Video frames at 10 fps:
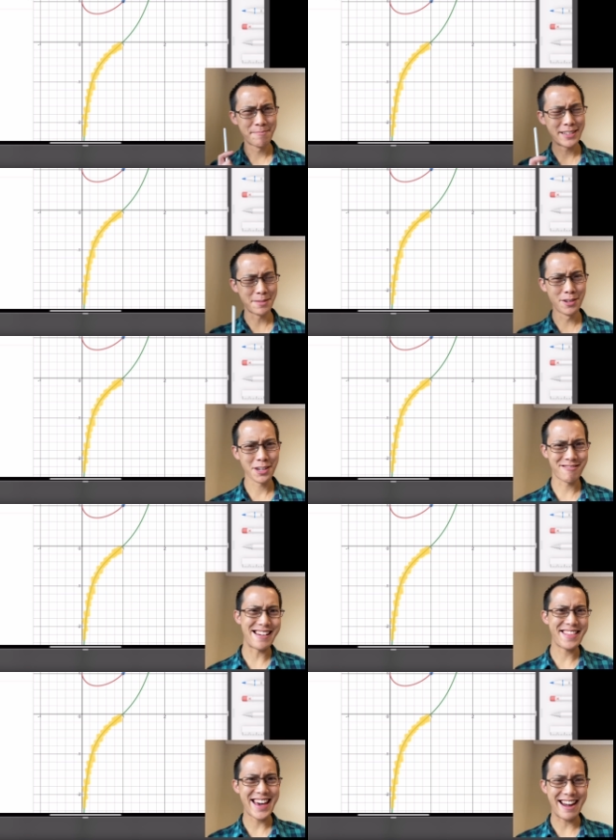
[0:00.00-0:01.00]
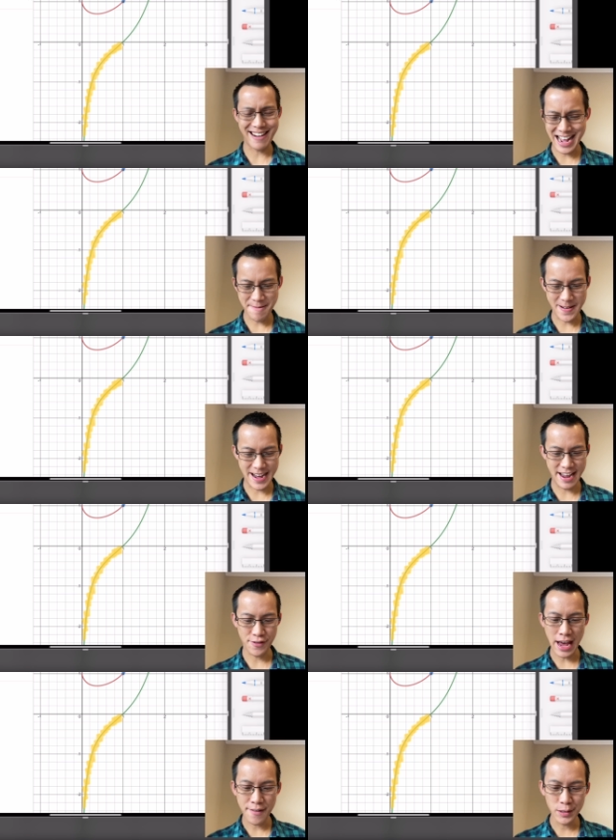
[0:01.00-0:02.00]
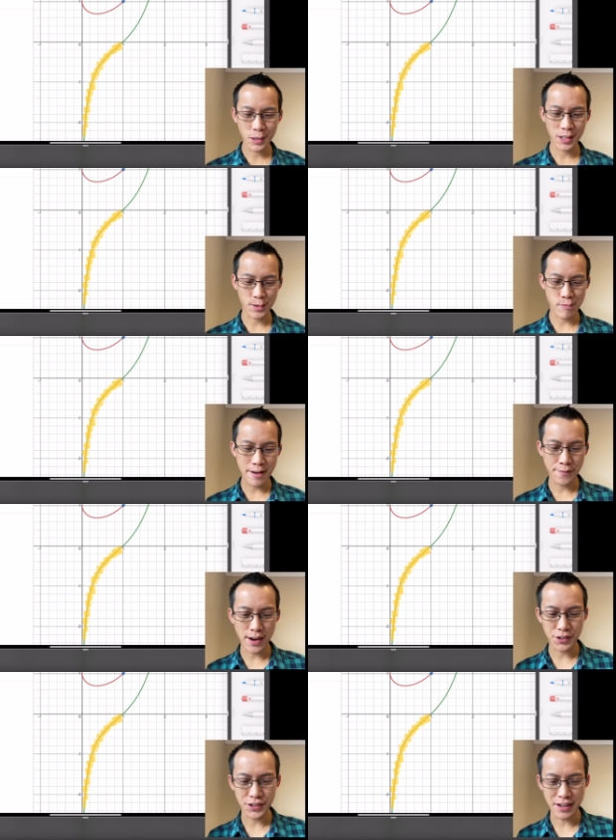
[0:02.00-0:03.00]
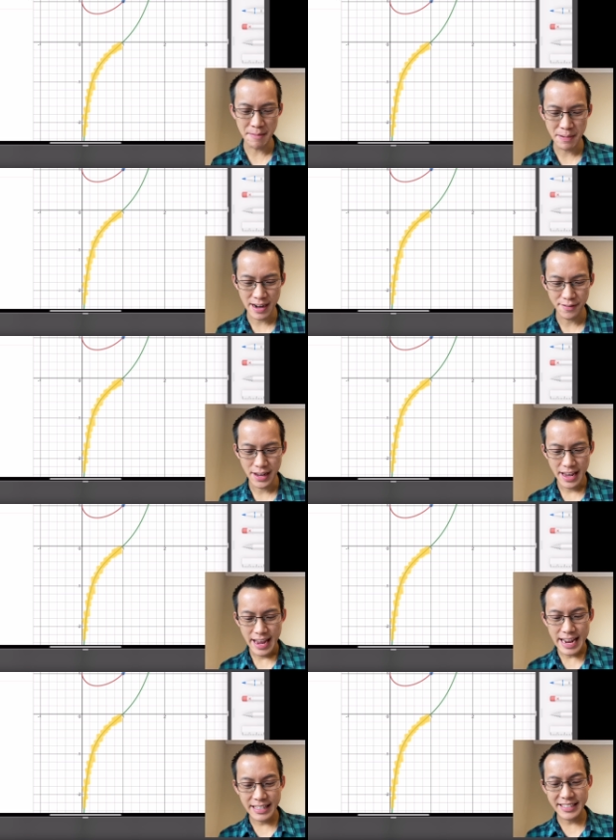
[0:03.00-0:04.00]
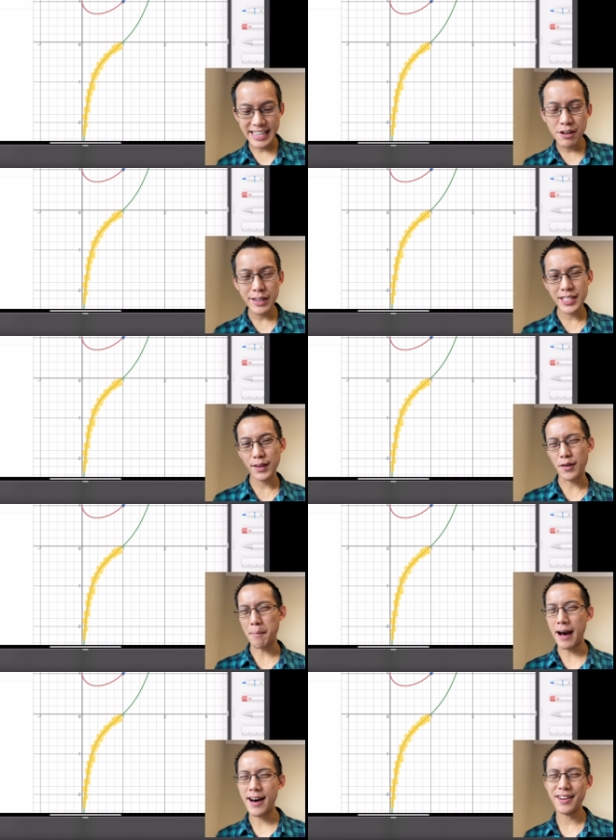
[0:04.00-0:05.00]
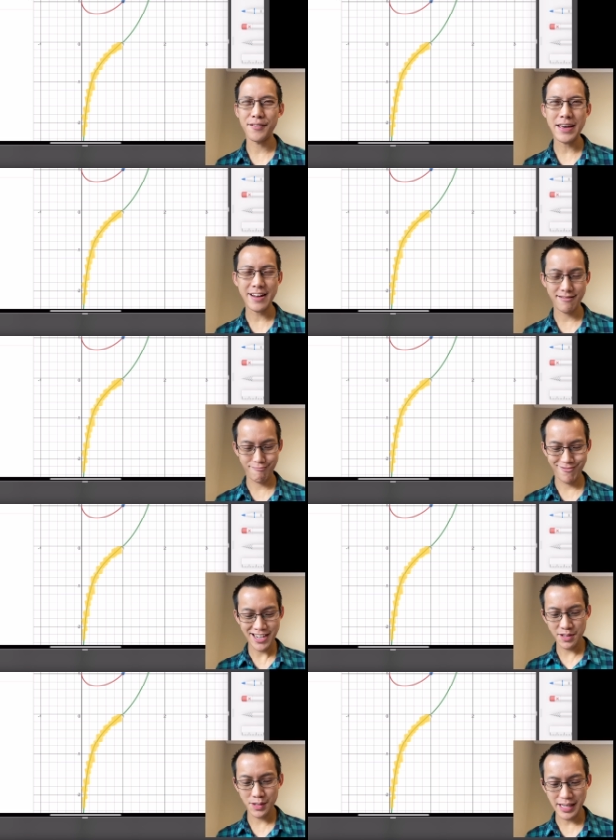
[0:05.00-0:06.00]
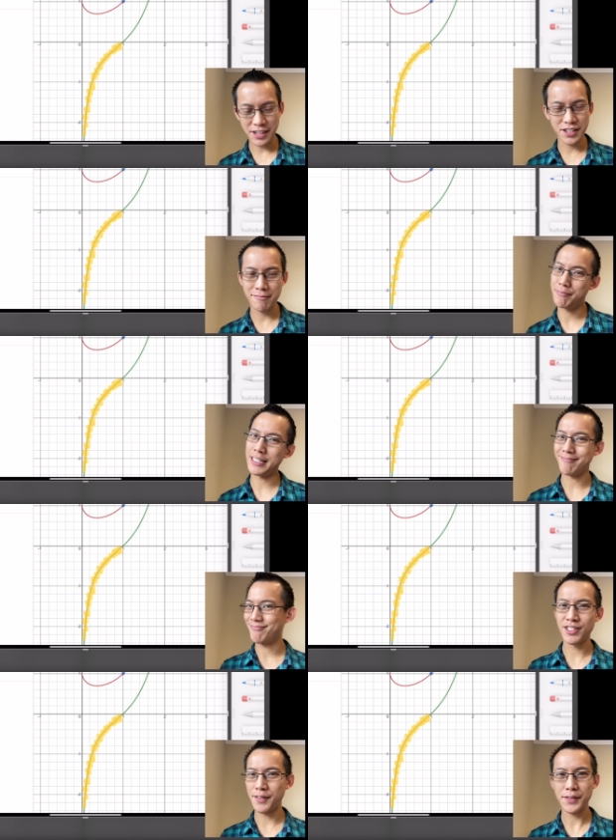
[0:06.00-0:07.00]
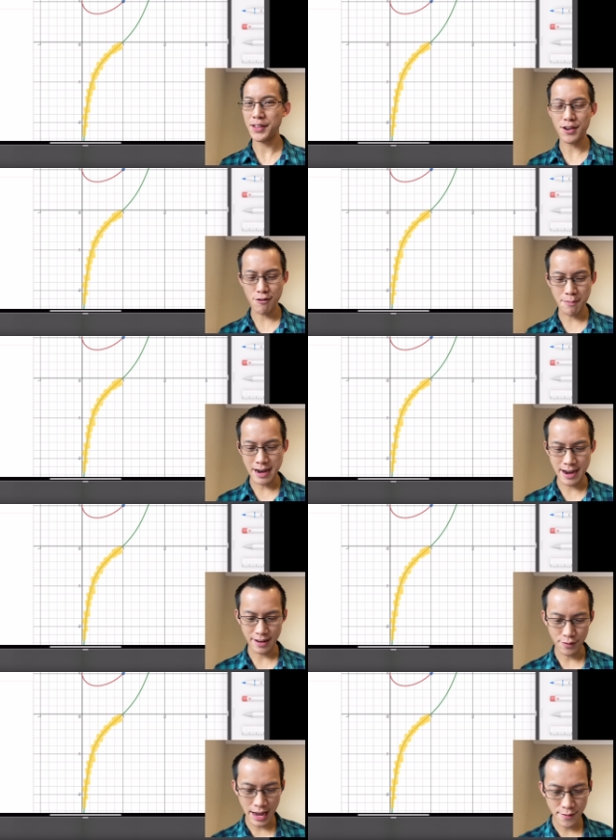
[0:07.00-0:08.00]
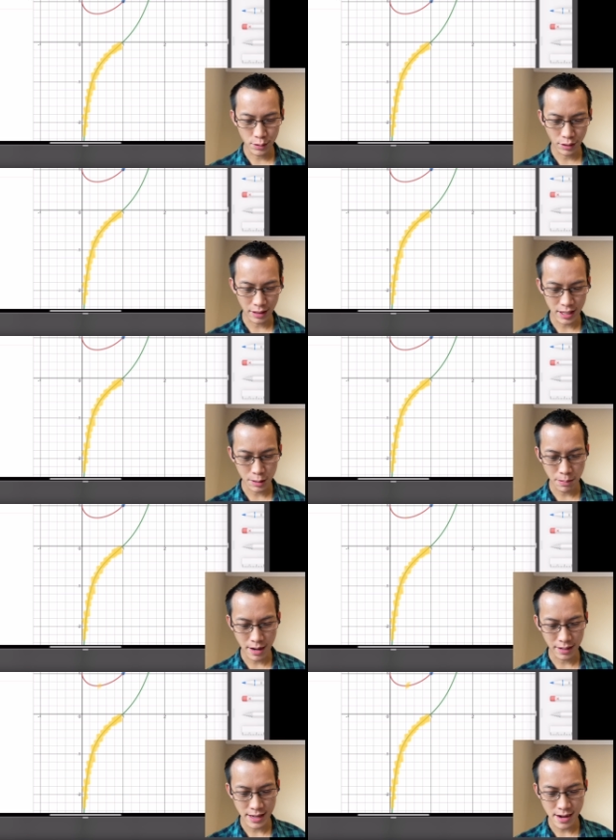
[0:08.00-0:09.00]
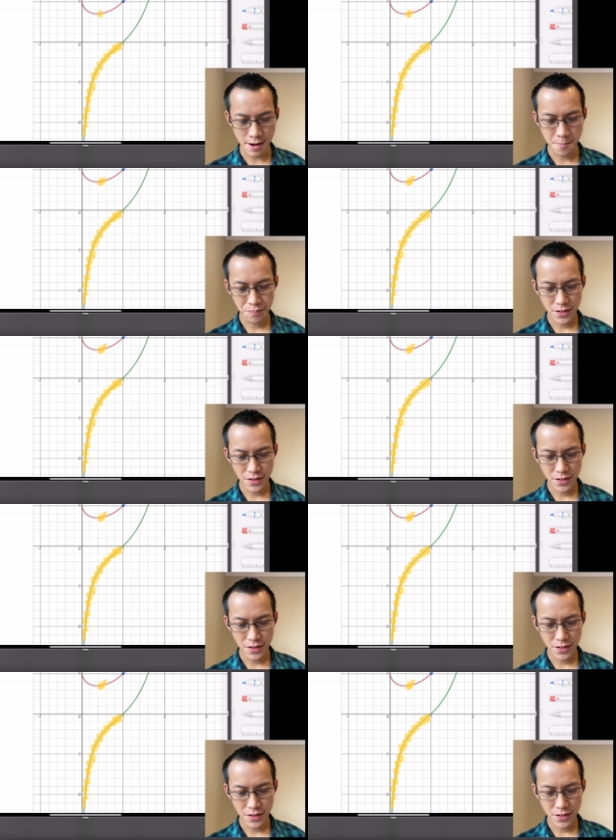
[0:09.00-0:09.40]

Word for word: but I'm not quite there, am I? If you have a look at the red function above, it's decreasing for part of that yellow section, but not for the whole part. If you have a look at this part here,